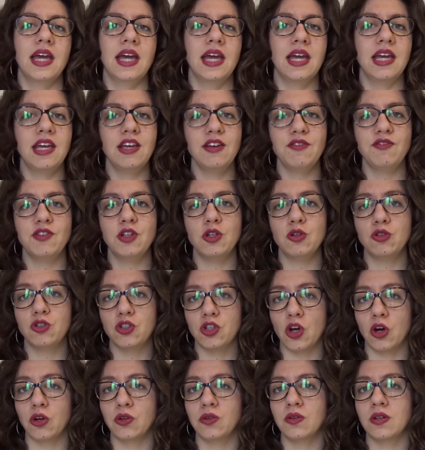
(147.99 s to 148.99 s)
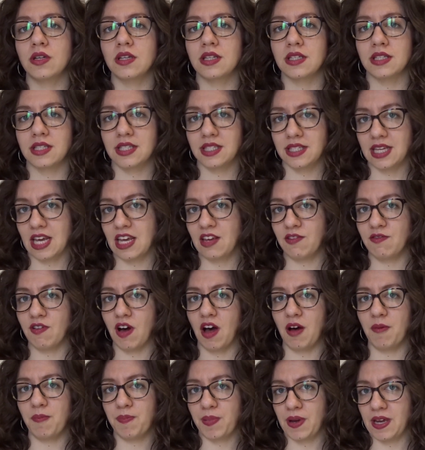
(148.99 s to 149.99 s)
If you don't save
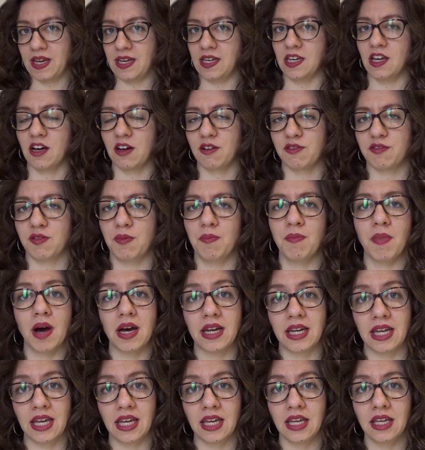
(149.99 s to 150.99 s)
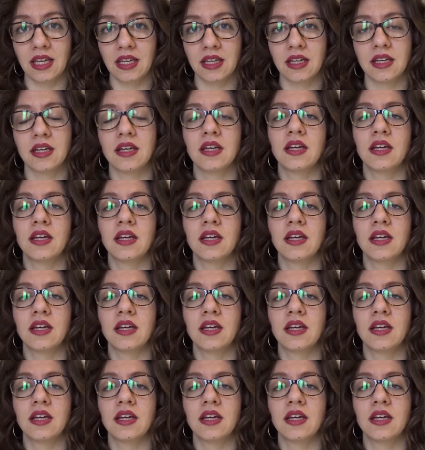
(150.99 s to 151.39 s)
up enough money,